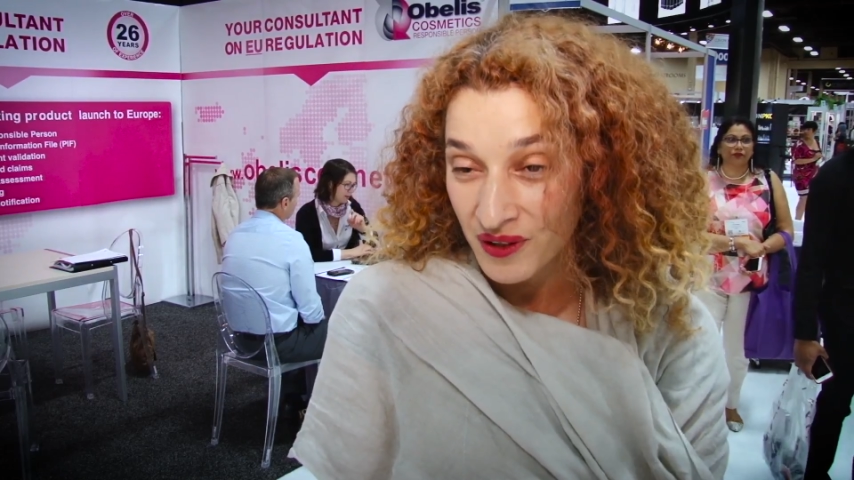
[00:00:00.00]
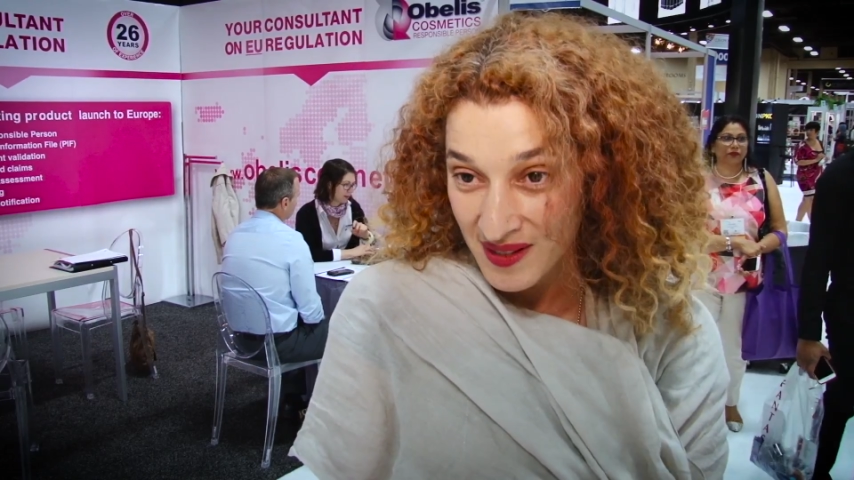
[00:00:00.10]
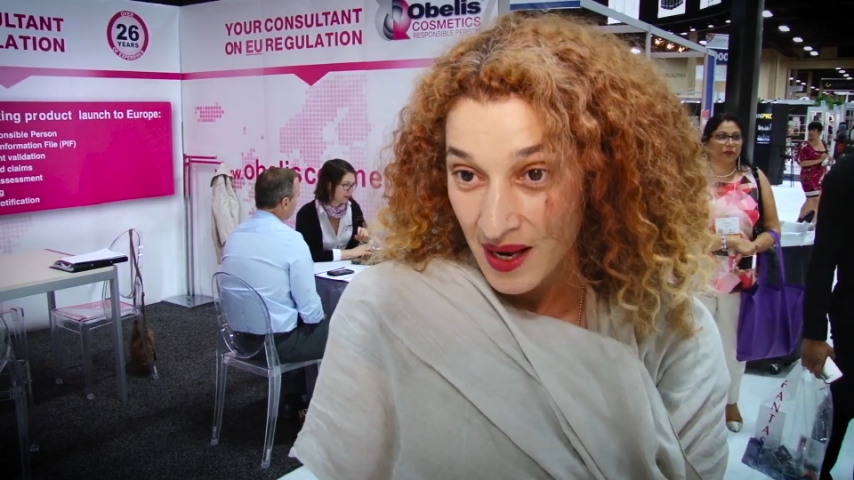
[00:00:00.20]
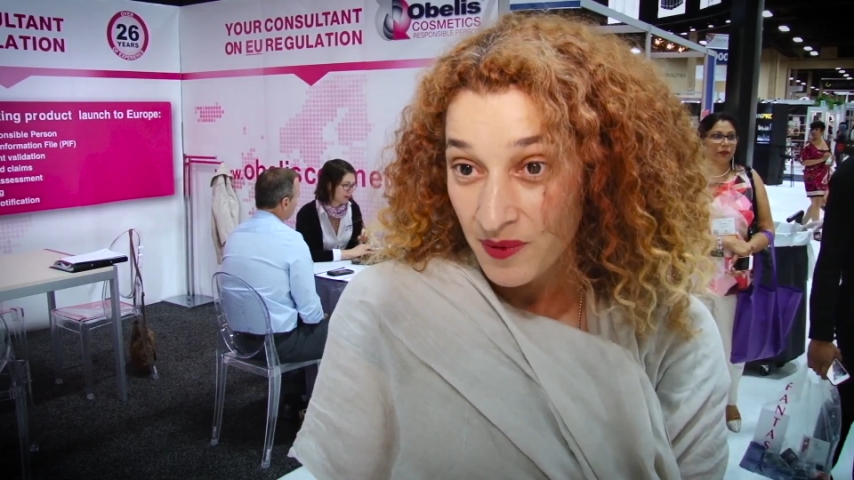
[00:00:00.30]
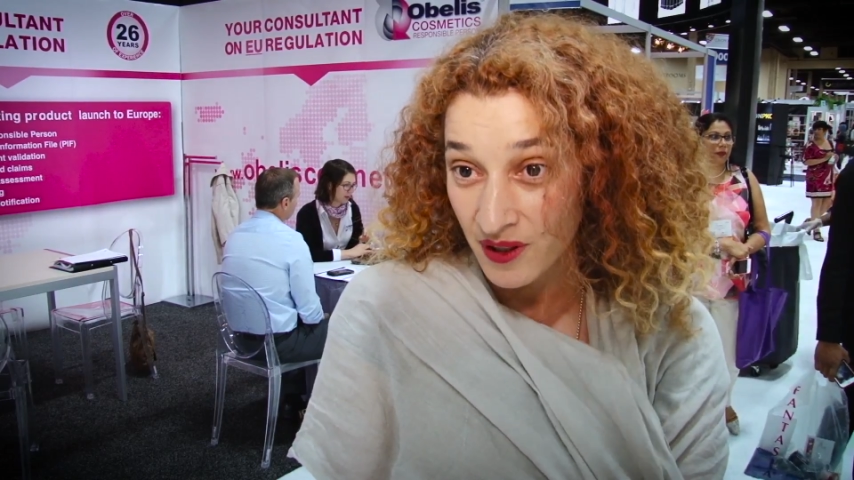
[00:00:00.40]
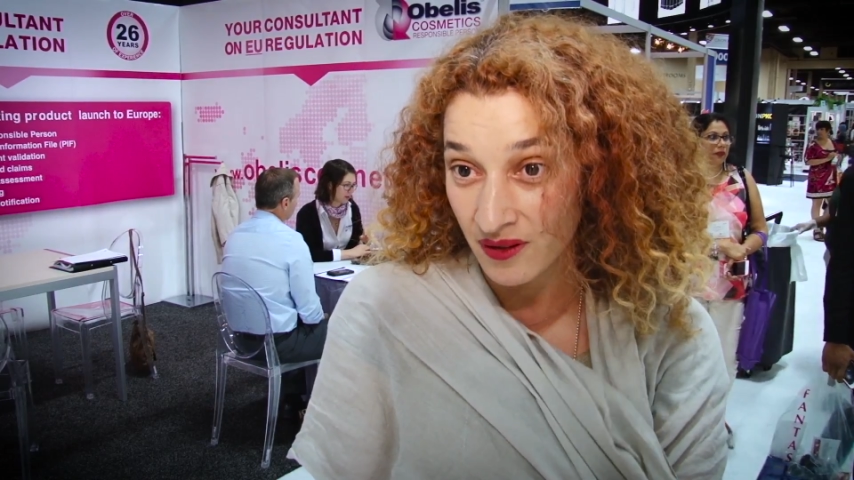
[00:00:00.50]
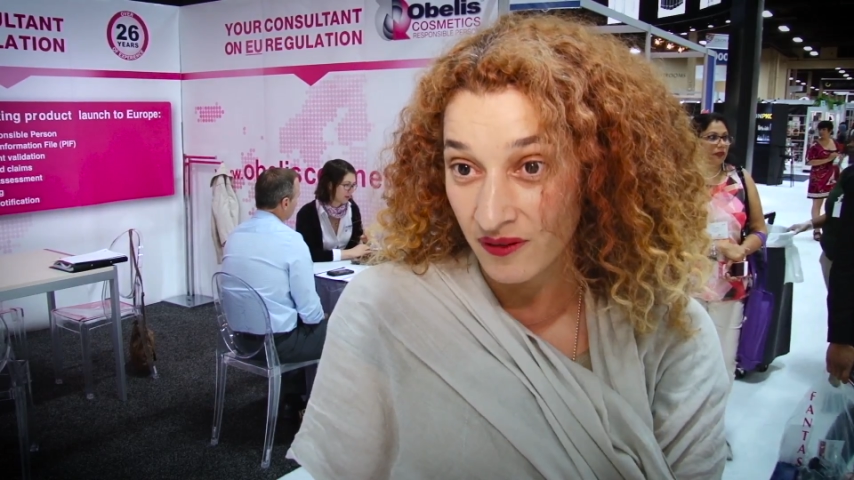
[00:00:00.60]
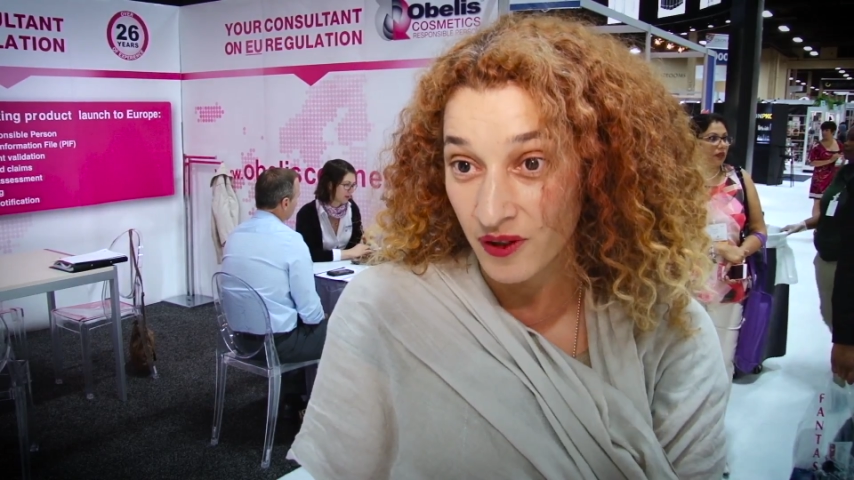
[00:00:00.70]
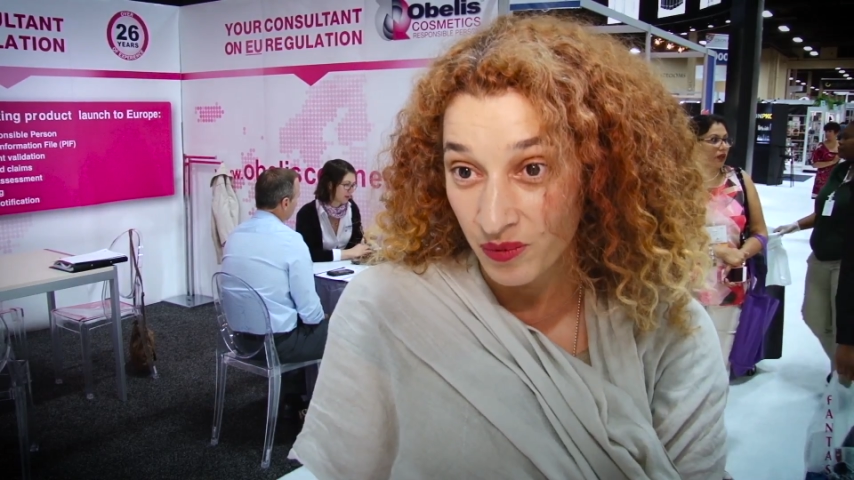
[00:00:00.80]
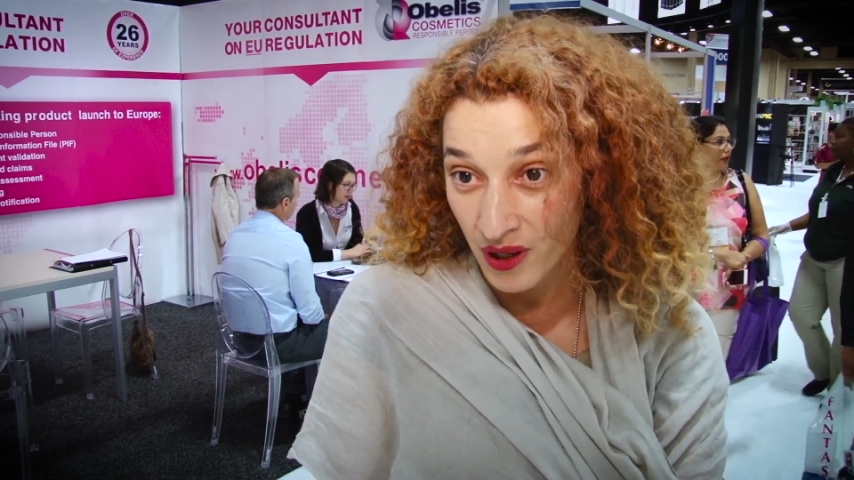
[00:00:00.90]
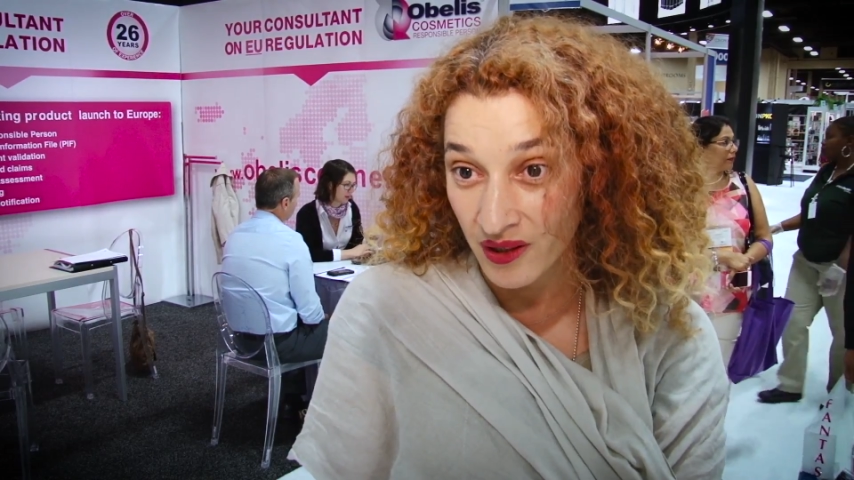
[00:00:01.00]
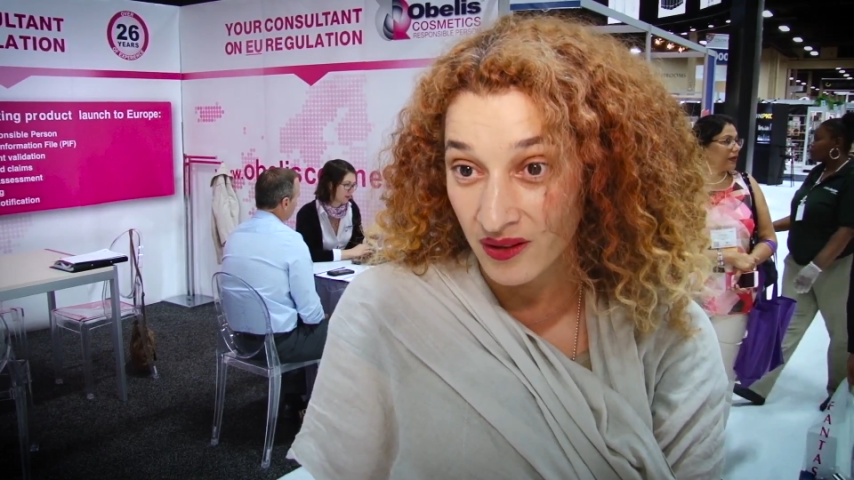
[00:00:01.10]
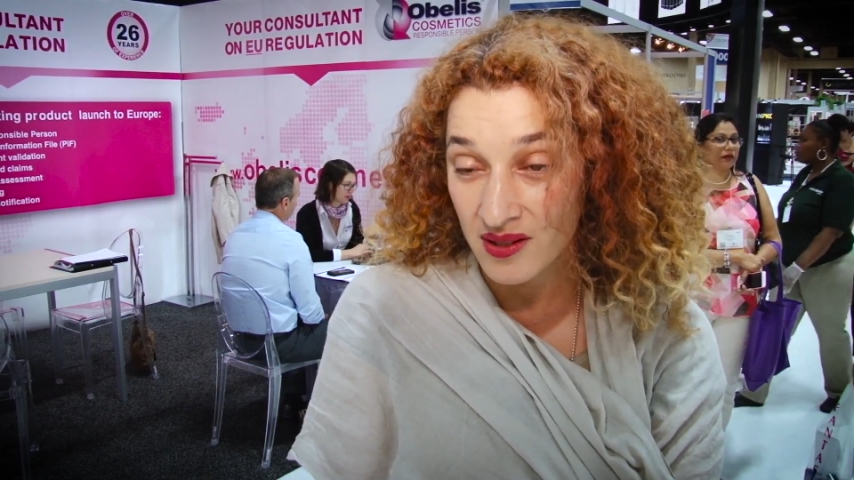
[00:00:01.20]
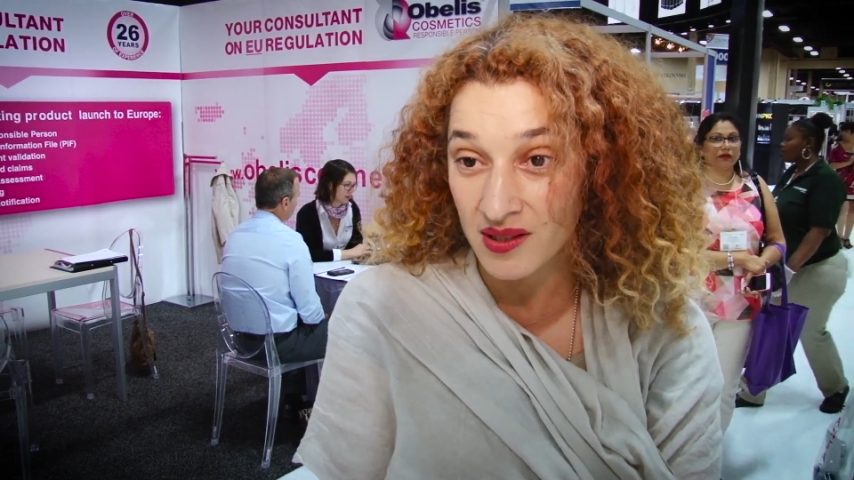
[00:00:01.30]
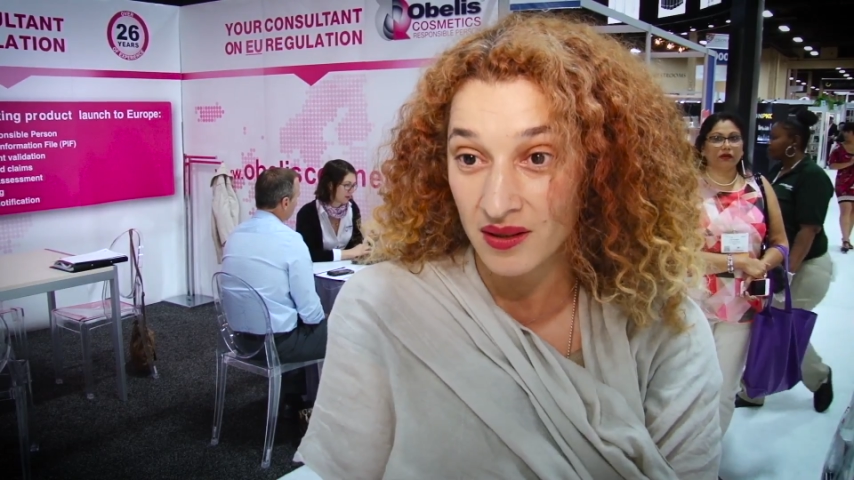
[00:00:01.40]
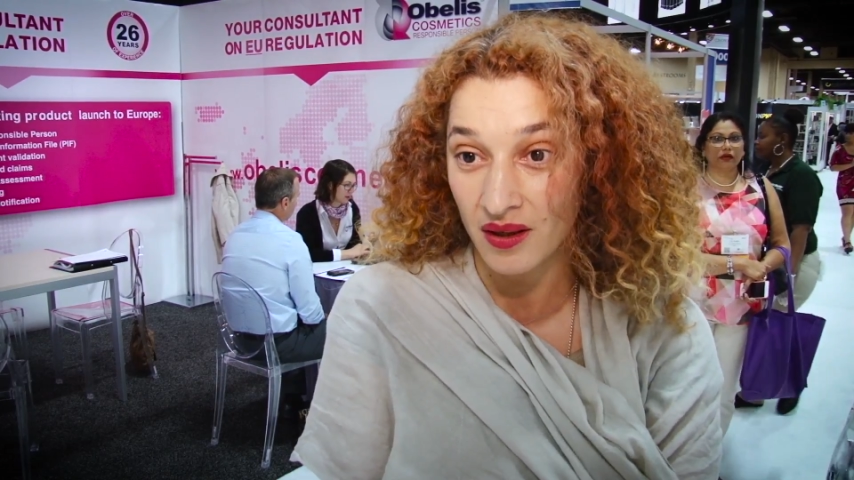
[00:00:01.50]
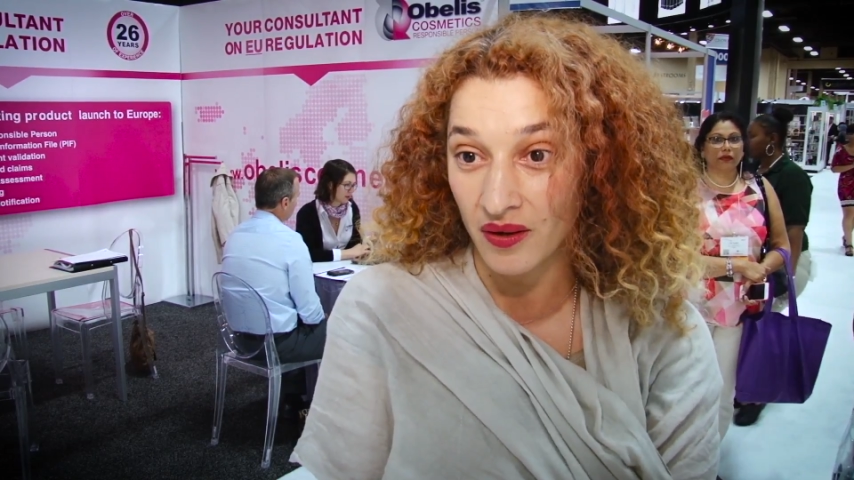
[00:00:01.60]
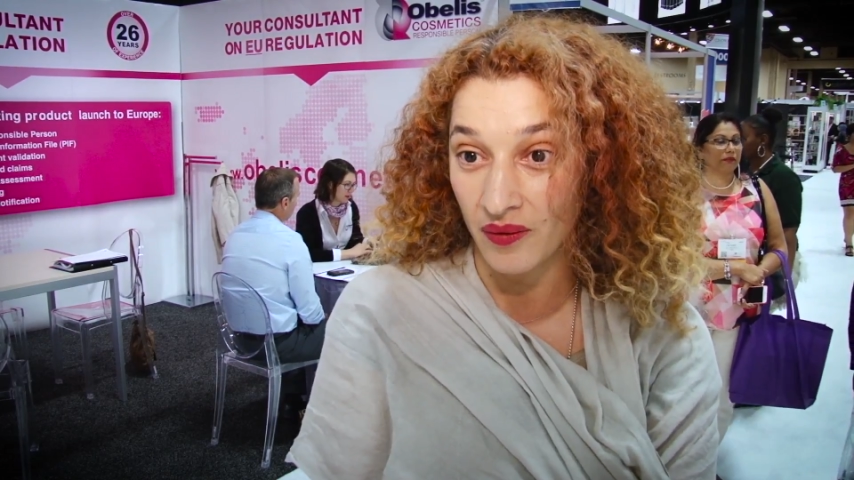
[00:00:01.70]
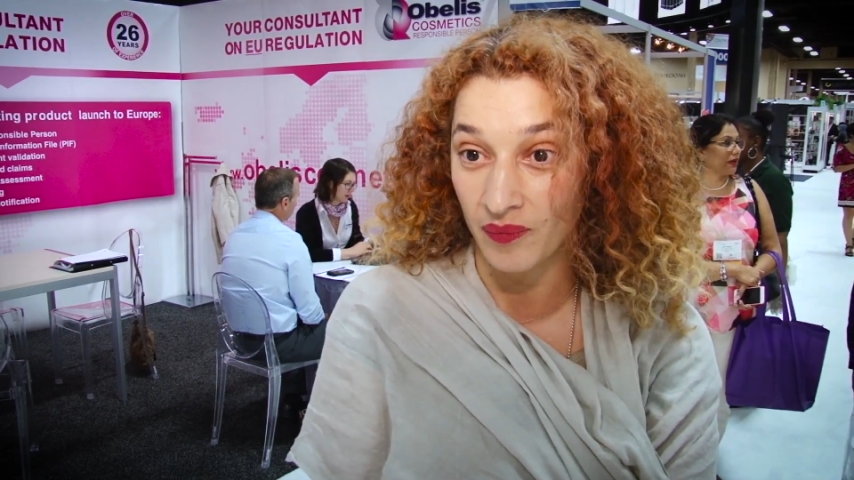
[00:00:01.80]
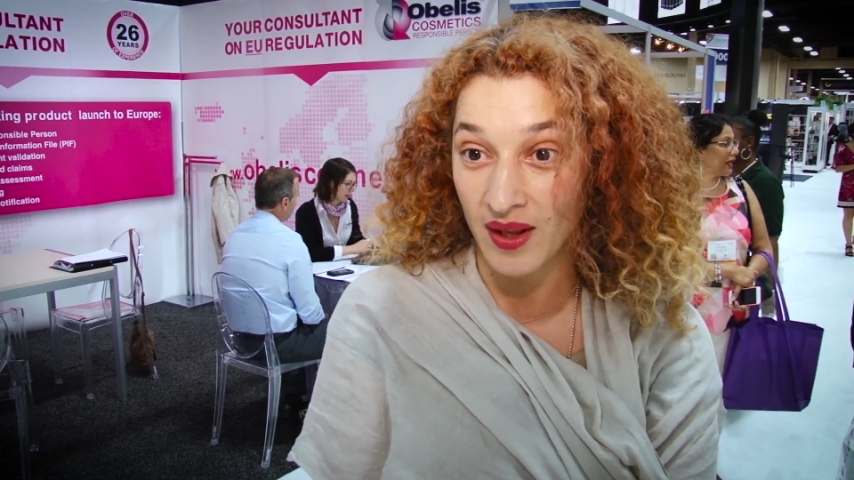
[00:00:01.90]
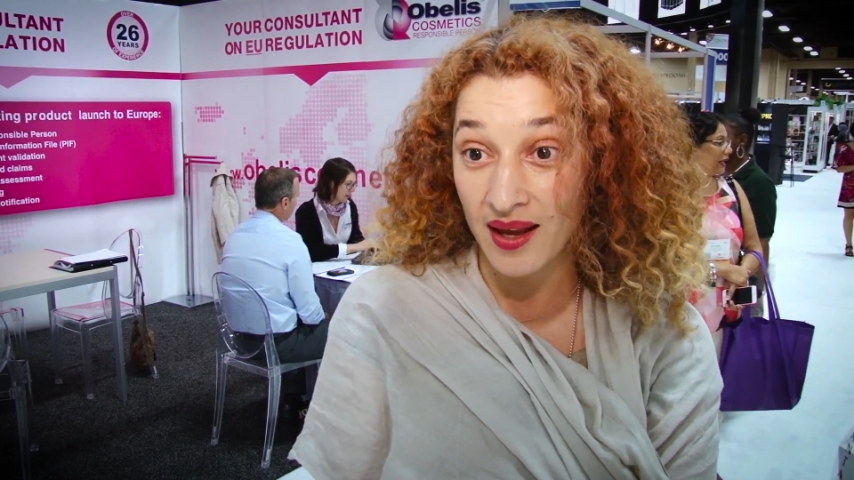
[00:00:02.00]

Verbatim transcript: conception of the products um,